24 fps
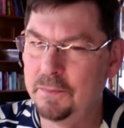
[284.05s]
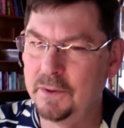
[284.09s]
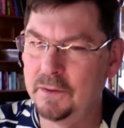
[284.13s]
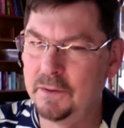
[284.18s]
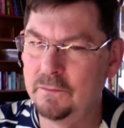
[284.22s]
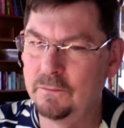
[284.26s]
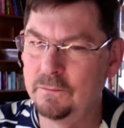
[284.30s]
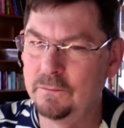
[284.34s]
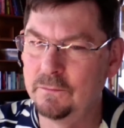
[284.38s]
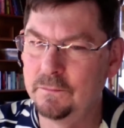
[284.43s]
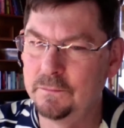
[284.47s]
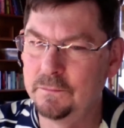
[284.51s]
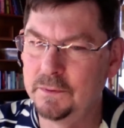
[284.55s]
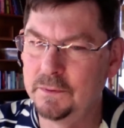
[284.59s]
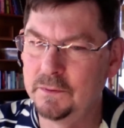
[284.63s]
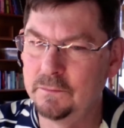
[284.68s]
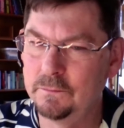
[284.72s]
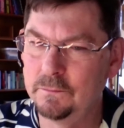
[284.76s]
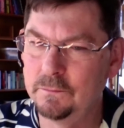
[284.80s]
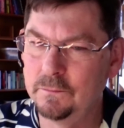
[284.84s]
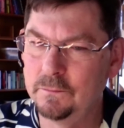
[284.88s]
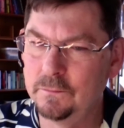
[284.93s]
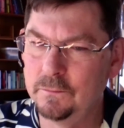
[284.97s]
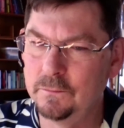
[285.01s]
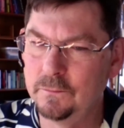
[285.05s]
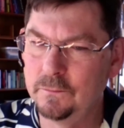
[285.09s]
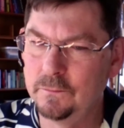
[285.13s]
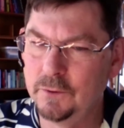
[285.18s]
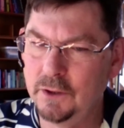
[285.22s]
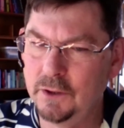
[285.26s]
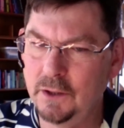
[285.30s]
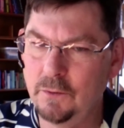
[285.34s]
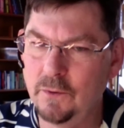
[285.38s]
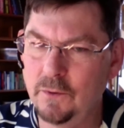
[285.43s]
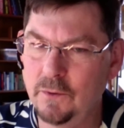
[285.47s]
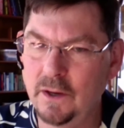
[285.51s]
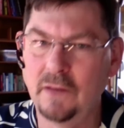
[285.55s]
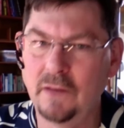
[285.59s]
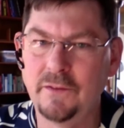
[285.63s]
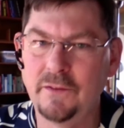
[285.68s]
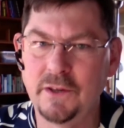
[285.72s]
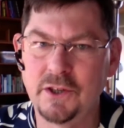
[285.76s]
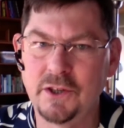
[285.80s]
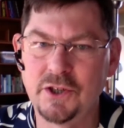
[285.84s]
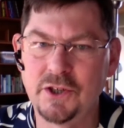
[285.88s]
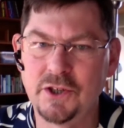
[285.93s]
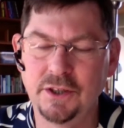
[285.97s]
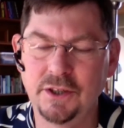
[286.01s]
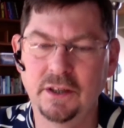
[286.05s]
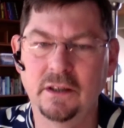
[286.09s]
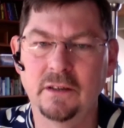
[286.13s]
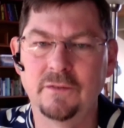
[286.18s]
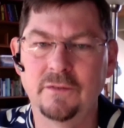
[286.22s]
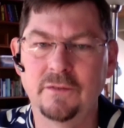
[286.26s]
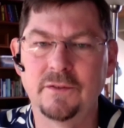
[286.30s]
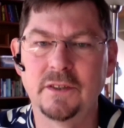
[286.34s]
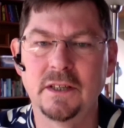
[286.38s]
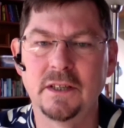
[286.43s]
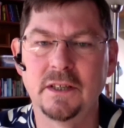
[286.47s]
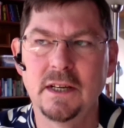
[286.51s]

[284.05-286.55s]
but really relevant shift